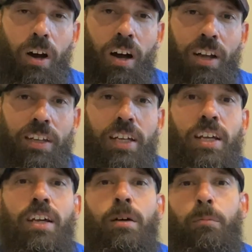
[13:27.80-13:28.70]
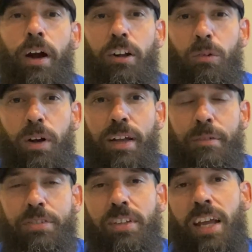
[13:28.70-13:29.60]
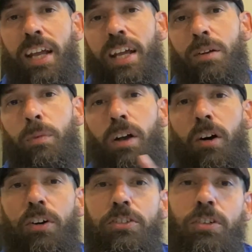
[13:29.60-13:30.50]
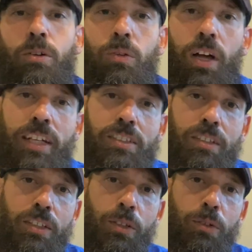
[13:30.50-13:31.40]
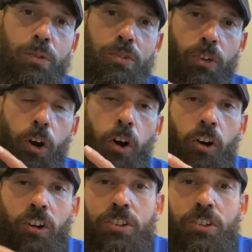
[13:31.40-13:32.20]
hot. Microwaves, and we also like to use our